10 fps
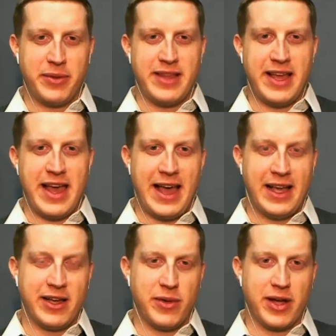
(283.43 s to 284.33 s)
with Nate
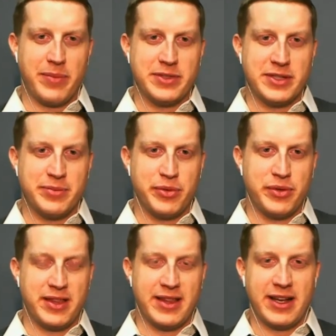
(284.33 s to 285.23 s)
Hackett going up into the
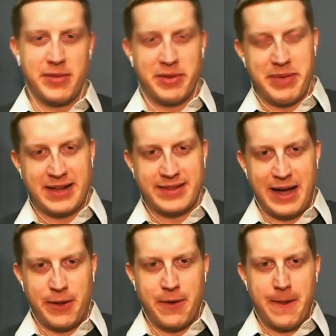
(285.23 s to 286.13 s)
booth and then coming back
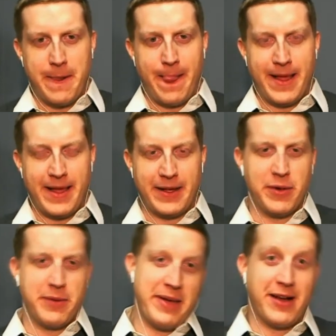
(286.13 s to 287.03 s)
down and
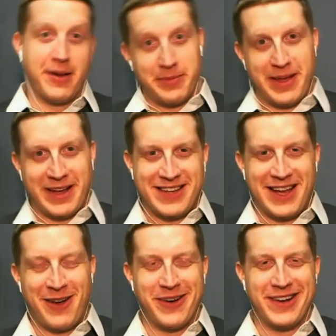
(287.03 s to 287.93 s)
going back up and back
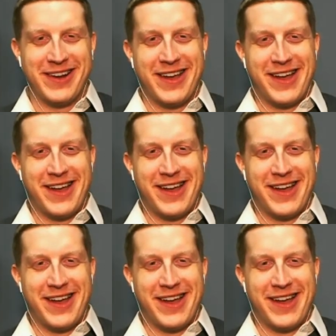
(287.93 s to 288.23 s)
down. And